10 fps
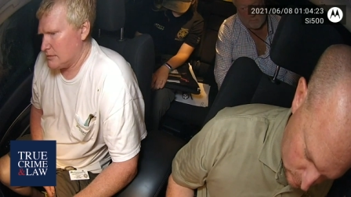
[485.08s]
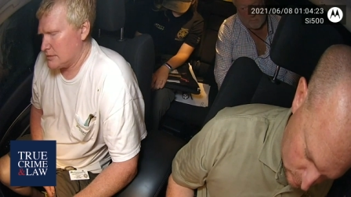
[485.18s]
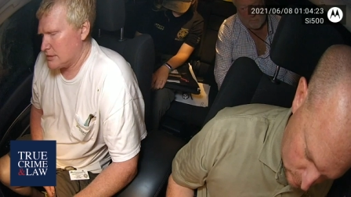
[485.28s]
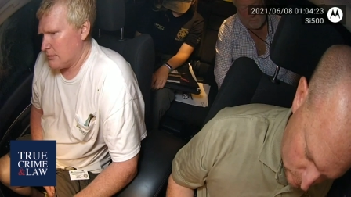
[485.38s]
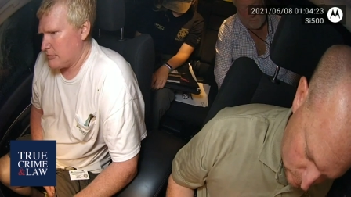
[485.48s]

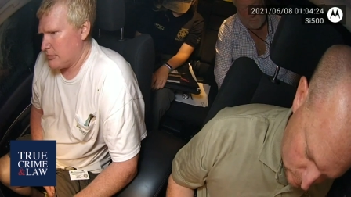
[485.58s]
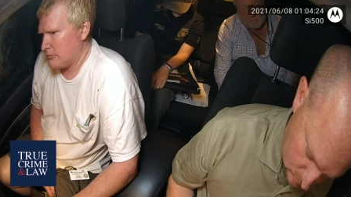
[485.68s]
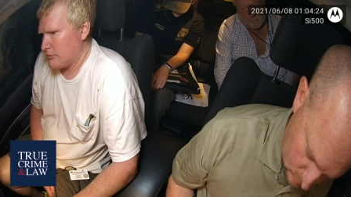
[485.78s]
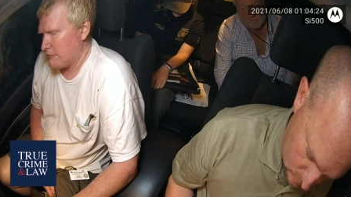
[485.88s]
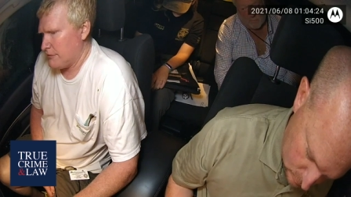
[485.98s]

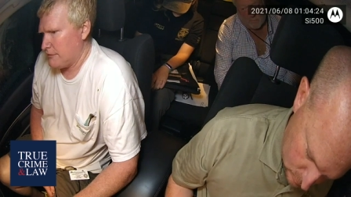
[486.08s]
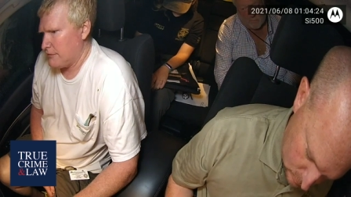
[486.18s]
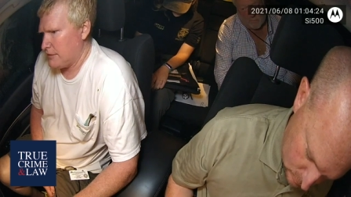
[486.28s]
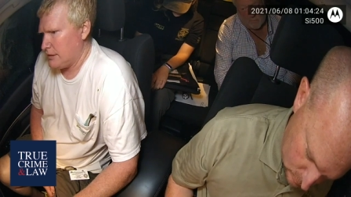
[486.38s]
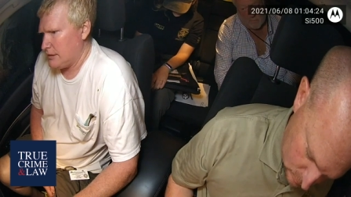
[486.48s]
September
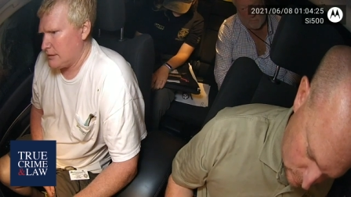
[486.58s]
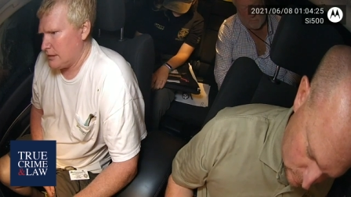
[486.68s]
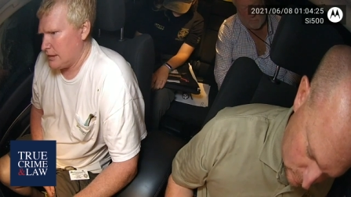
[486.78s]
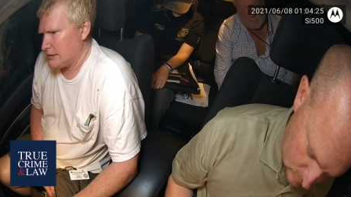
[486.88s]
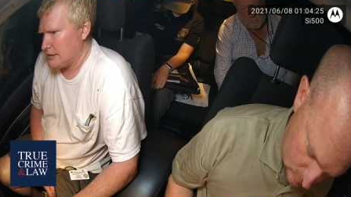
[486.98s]
fifteenth,
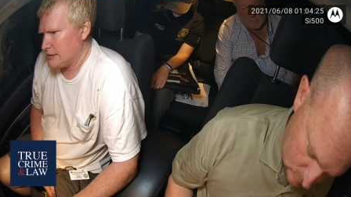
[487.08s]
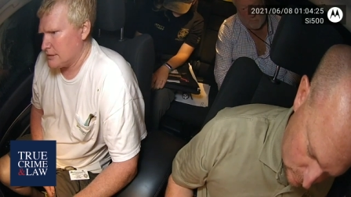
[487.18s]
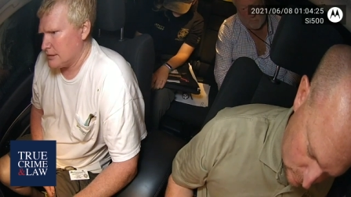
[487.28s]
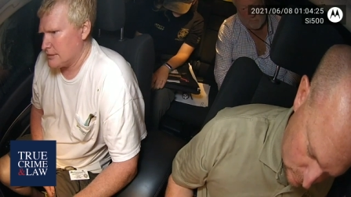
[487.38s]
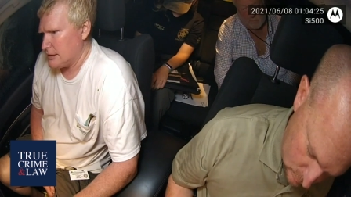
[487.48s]
nineteen
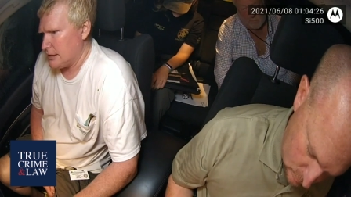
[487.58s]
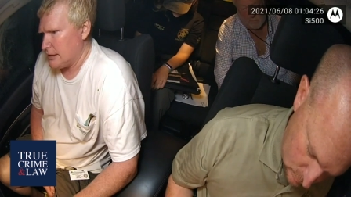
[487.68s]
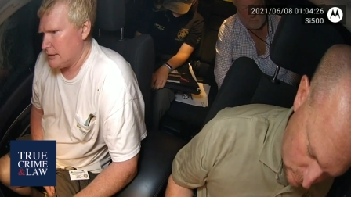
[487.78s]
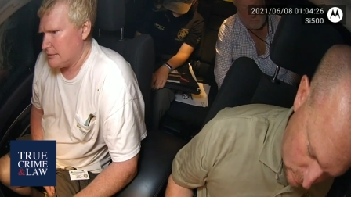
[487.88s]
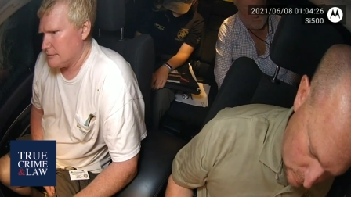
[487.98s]

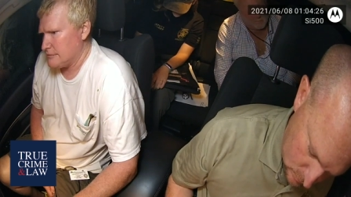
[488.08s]
1968.